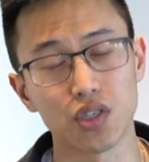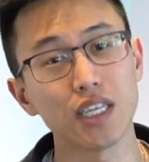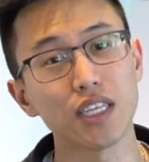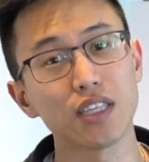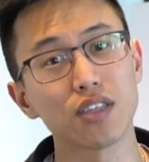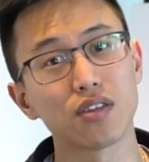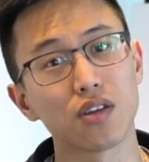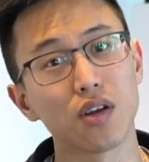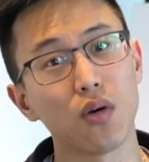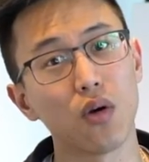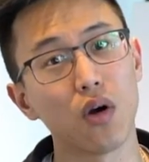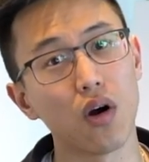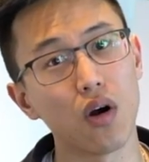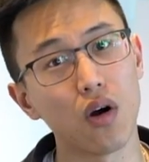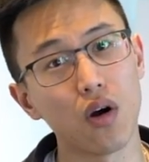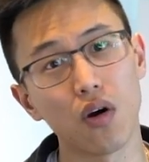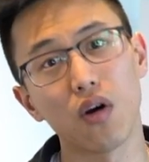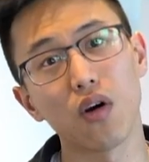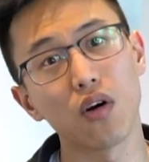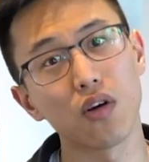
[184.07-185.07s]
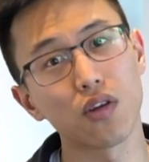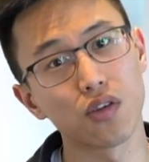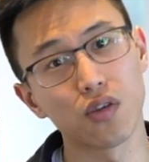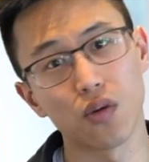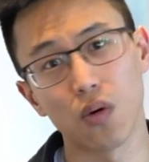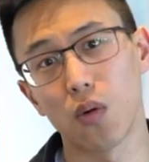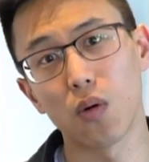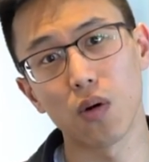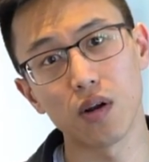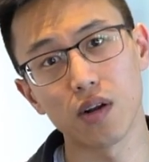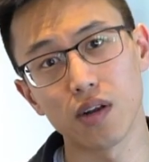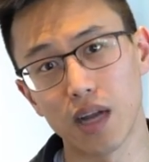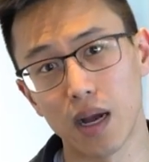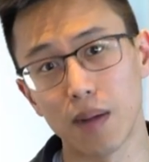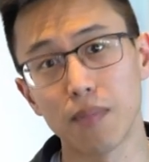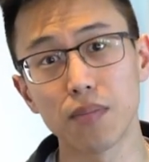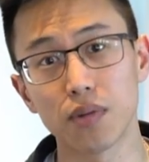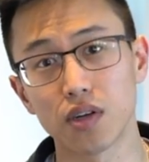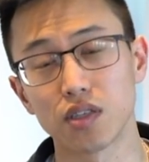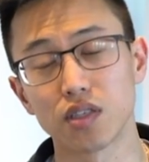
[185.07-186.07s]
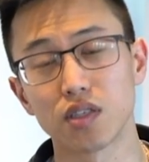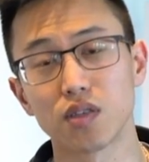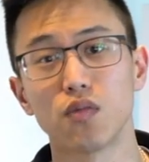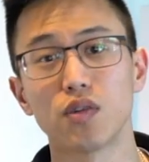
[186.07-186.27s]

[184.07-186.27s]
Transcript: You need to know all your numbers.